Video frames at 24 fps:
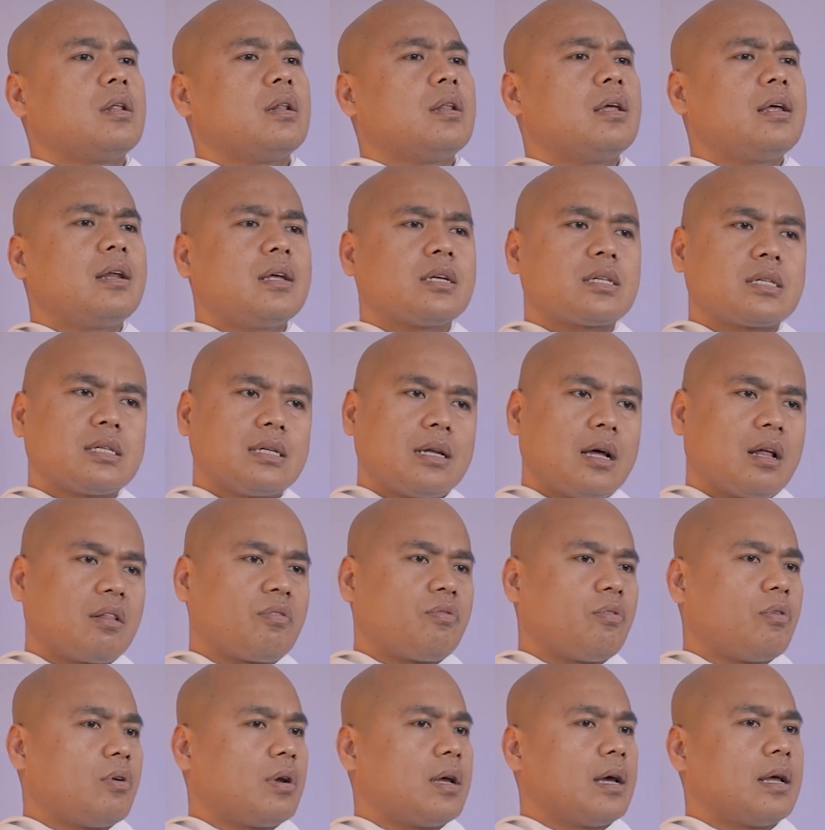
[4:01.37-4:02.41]
Let us not
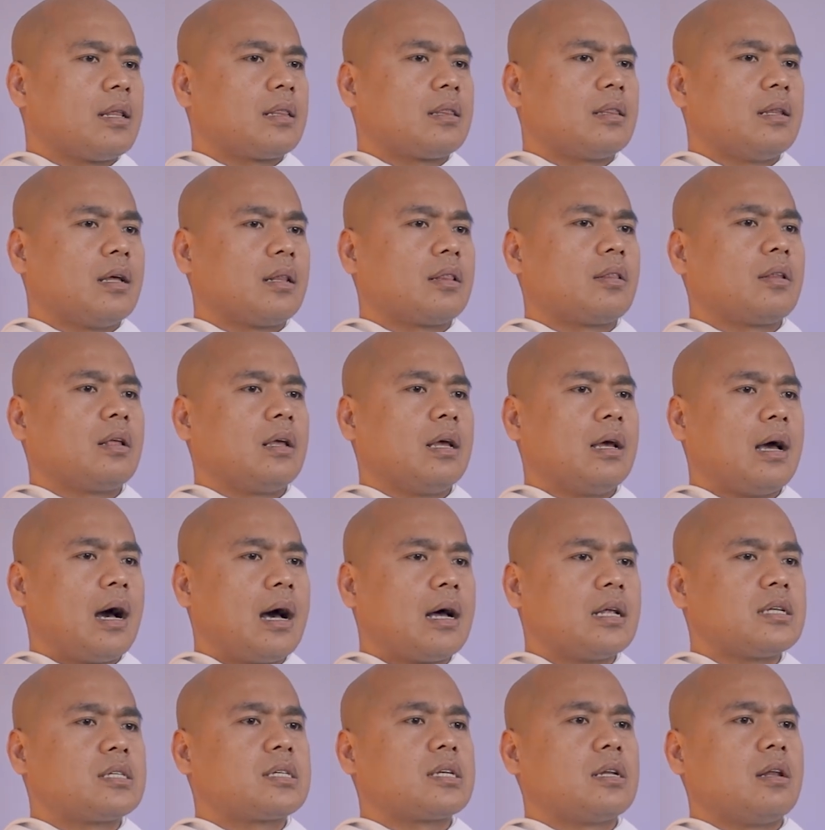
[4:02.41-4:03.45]
forget that
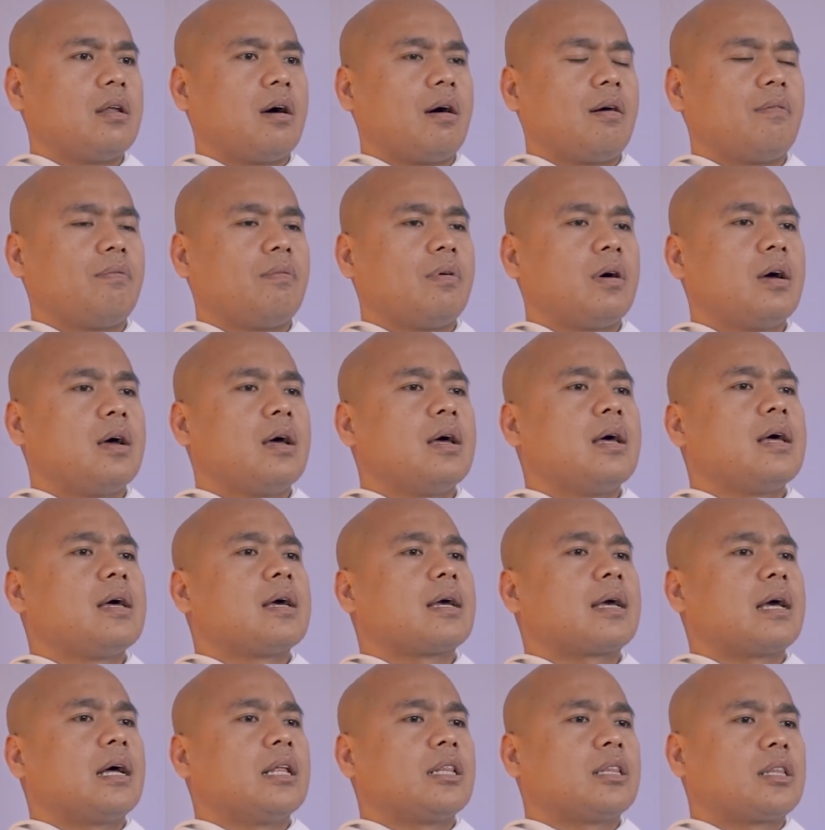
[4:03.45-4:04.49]
God's love
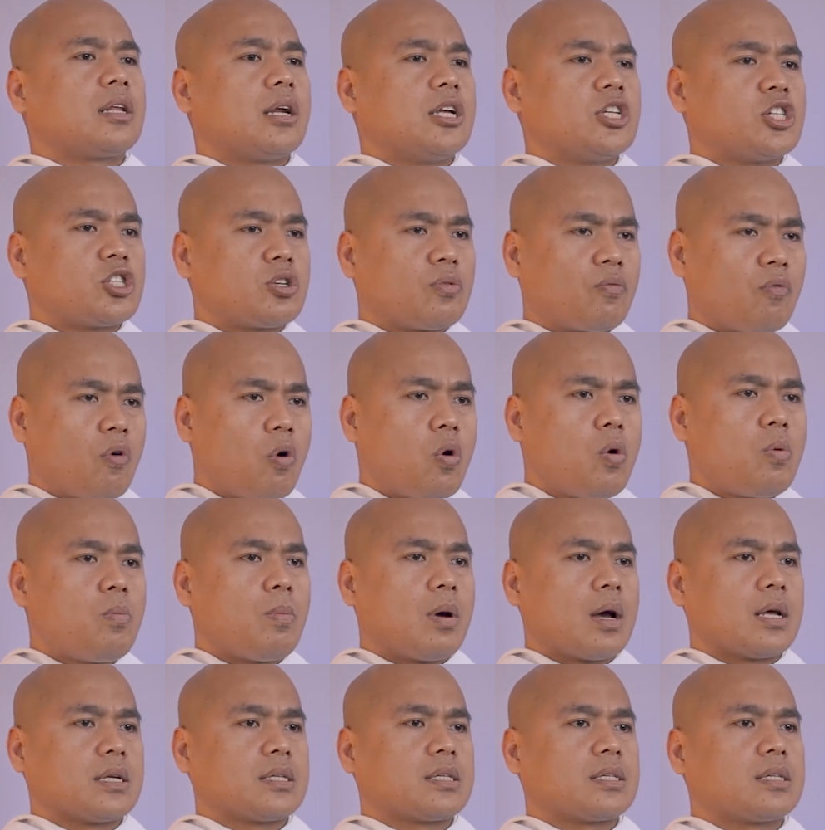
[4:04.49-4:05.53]
can transform
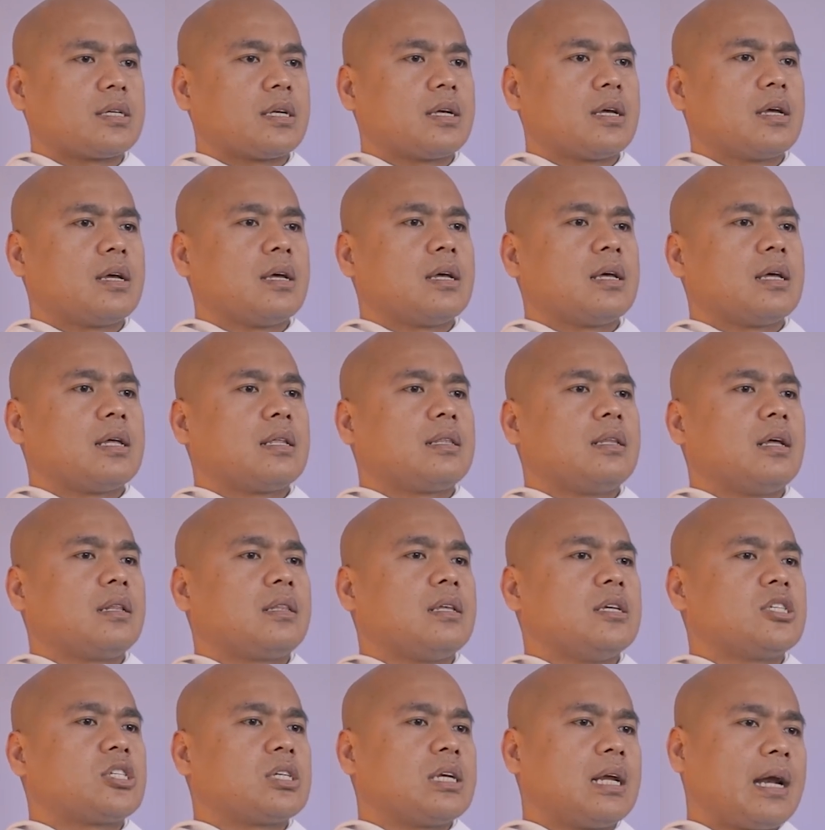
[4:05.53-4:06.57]
us, that
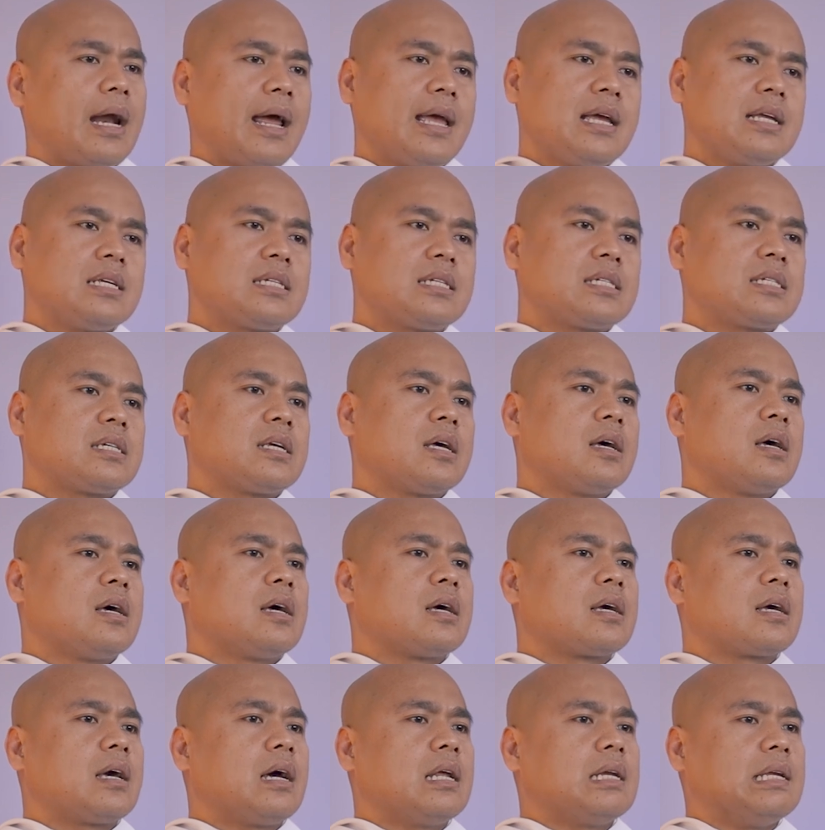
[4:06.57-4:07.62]
His grace
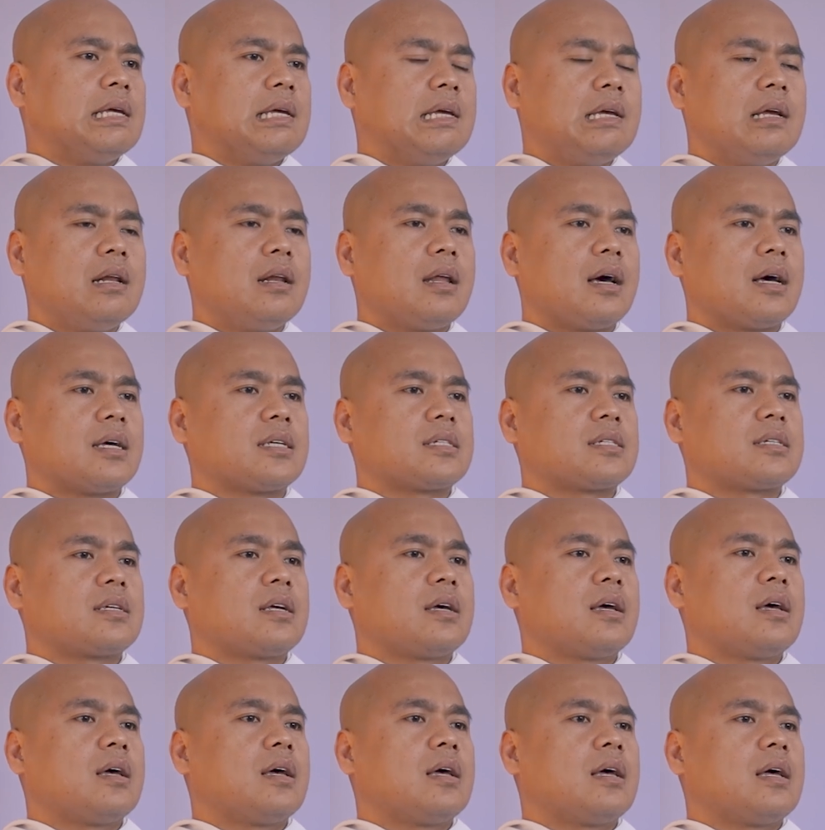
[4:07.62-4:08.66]
can heal us,
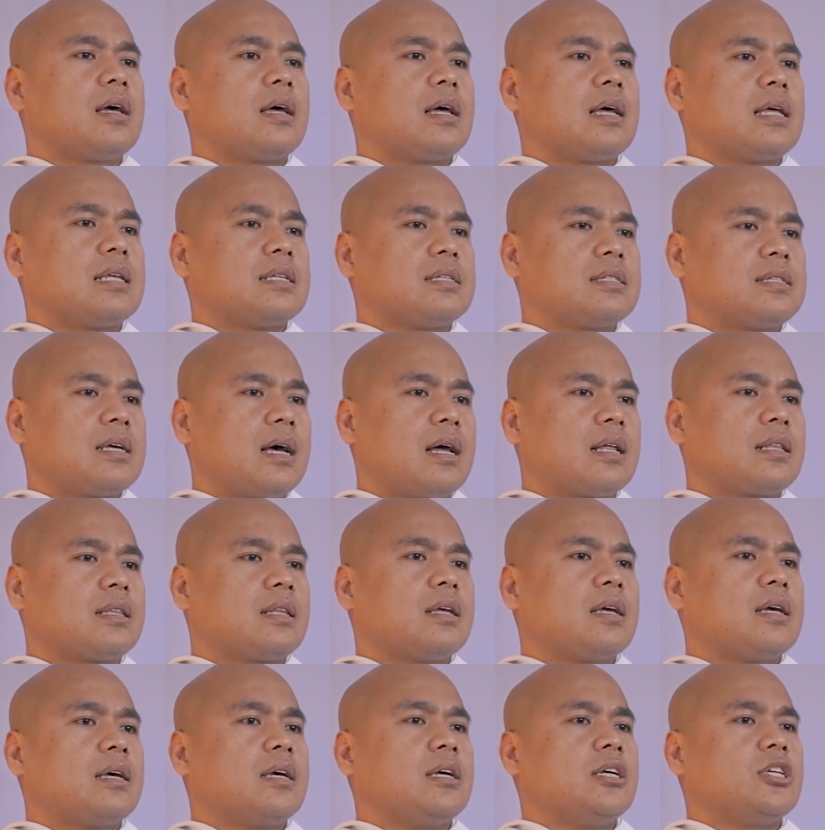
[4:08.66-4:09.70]
and that
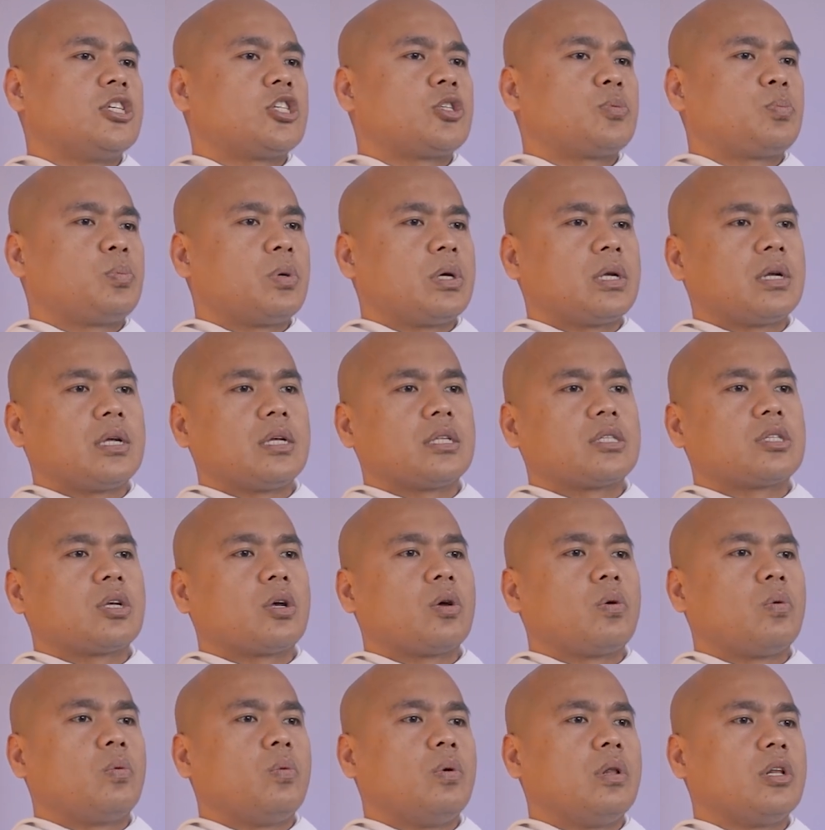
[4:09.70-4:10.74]
His Spirit
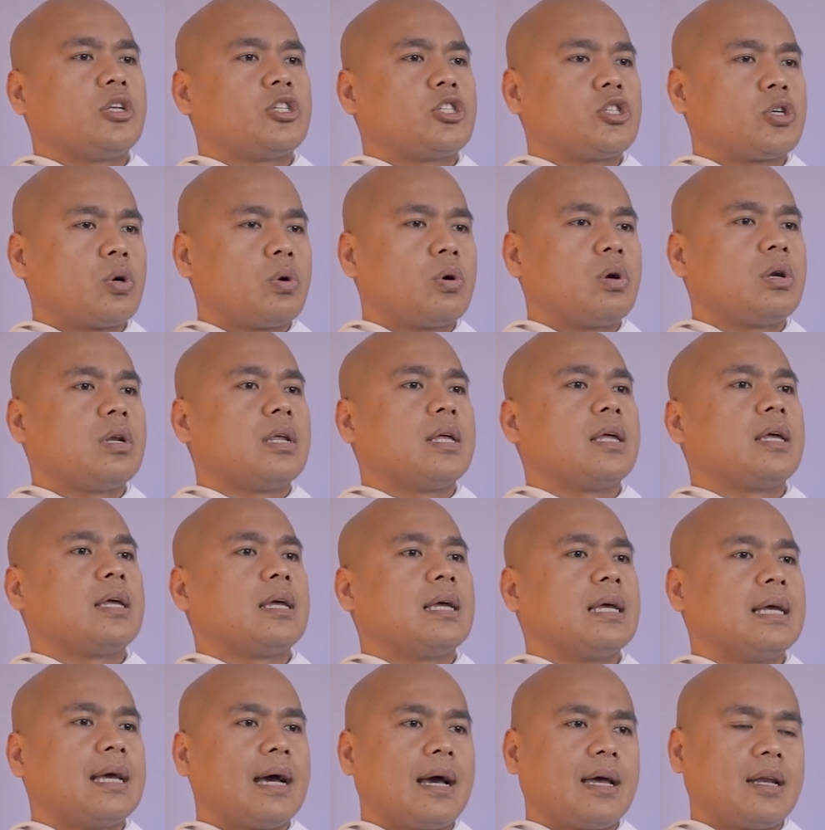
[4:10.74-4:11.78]
will surely
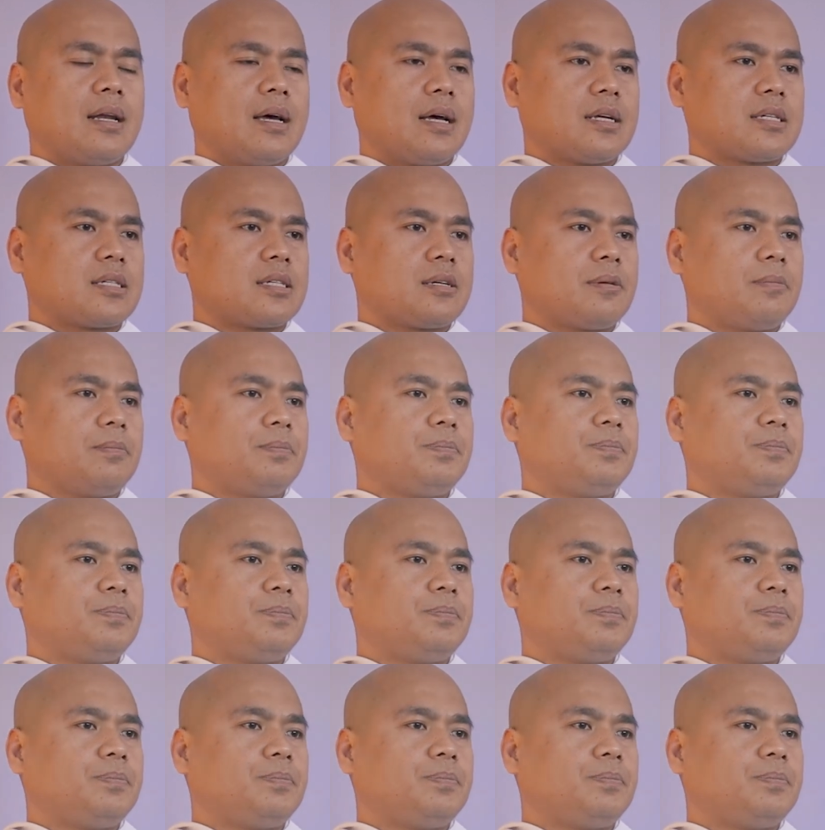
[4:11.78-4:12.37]
guide us.